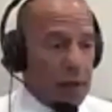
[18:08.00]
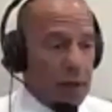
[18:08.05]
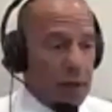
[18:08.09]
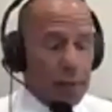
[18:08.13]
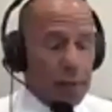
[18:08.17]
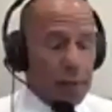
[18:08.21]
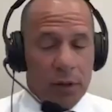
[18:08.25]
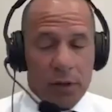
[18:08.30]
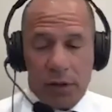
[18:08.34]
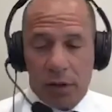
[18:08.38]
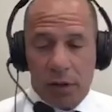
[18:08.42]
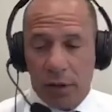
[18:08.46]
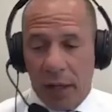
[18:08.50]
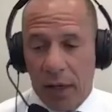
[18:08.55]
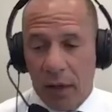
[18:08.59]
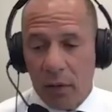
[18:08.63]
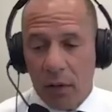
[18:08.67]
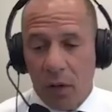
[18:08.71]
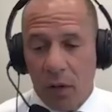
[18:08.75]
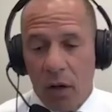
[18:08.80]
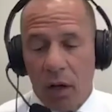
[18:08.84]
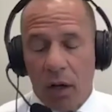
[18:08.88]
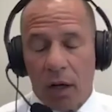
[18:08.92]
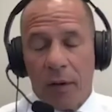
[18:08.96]
much and how
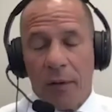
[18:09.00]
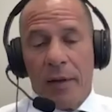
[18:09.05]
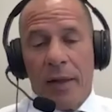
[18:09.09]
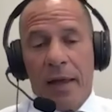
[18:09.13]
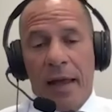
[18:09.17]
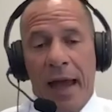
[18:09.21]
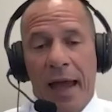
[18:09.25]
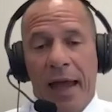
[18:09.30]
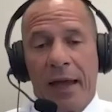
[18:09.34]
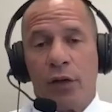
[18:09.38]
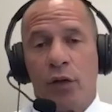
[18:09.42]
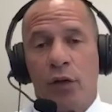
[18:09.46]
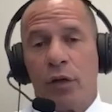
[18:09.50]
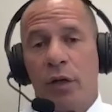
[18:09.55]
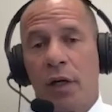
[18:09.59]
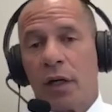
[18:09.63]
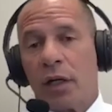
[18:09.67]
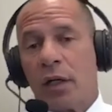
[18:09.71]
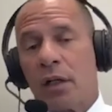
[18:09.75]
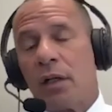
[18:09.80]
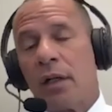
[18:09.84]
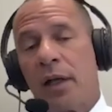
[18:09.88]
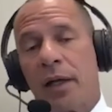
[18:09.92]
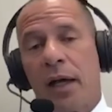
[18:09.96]
long, and you're not
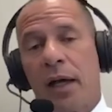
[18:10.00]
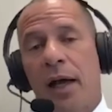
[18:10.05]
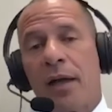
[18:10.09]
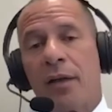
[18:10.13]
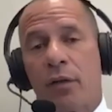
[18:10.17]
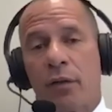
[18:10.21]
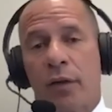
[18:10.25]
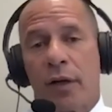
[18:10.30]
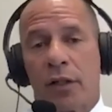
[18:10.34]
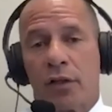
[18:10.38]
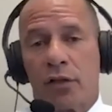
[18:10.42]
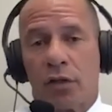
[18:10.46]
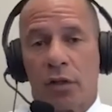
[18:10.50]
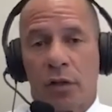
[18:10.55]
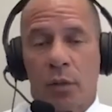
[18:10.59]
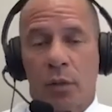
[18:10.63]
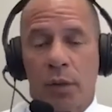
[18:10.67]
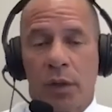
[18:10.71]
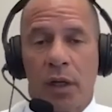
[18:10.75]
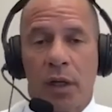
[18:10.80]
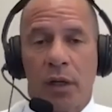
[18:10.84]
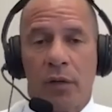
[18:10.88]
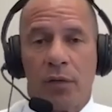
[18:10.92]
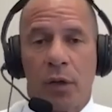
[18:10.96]
going to like either answer that
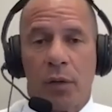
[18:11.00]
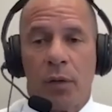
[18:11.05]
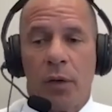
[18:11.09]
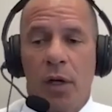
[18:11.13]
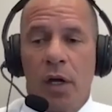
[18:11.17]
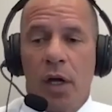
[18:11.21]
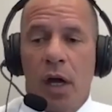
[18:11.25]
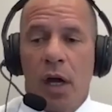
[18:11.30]
we give you.